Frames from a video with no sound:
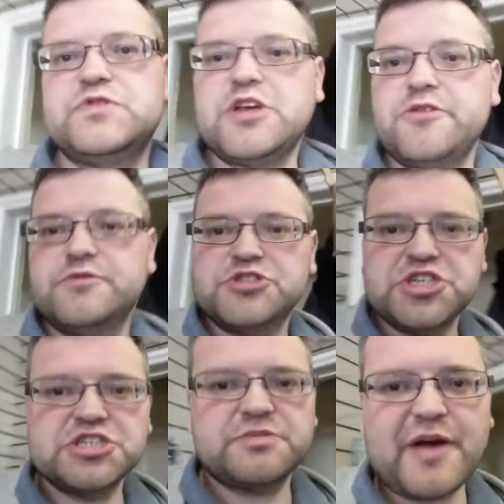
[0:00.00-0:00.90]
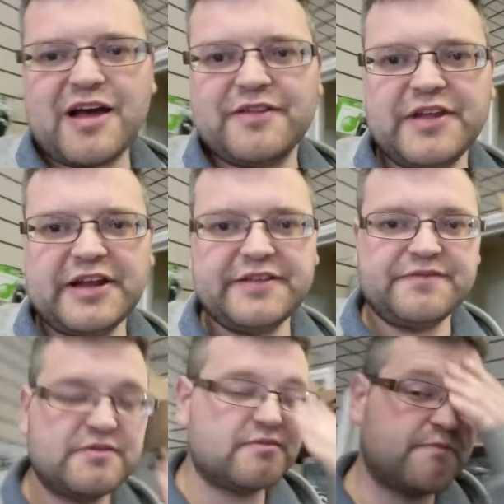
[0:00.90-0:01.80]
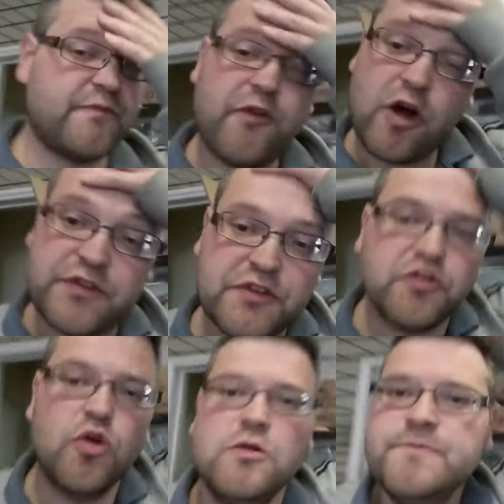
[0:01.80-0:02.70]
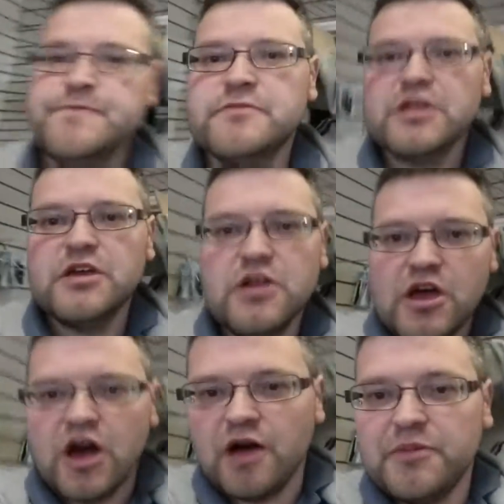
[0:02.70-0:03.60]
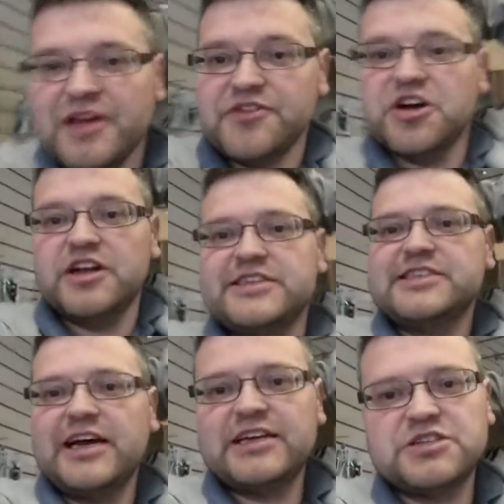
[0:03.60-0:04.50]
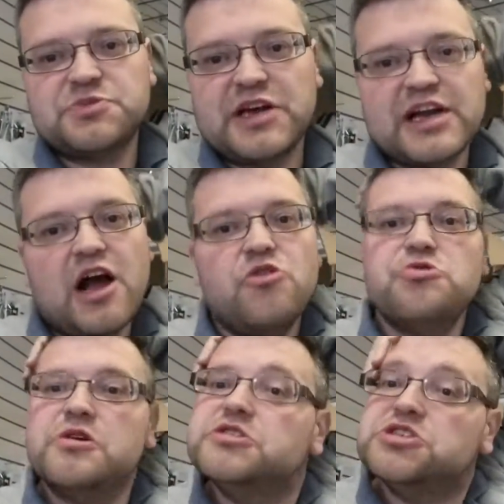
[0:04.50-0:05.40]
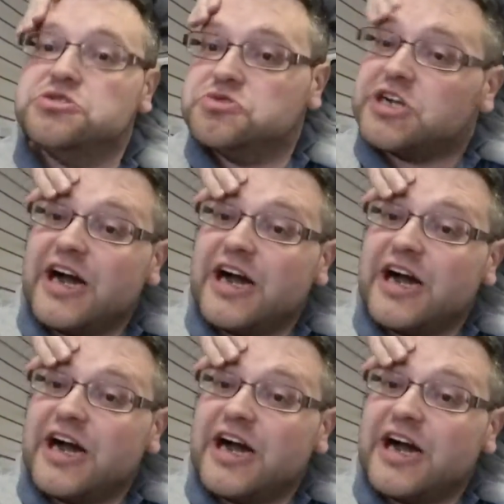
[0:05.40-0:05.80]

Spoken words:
So it's just about nearly 5 to 4. Leaving early today because we're going to go to